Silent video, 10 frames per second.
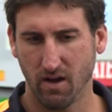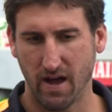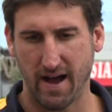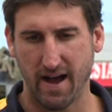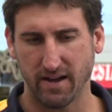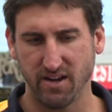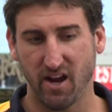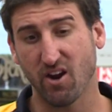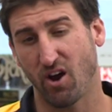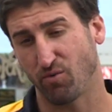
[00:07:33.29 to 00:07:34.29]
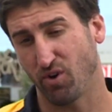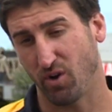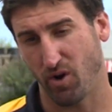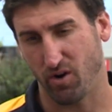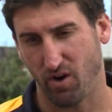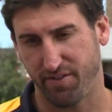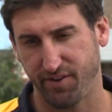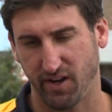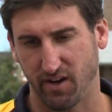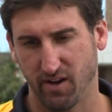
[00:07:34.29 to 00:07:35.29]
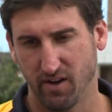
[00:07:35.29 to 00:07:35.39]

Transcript: Going really well. I think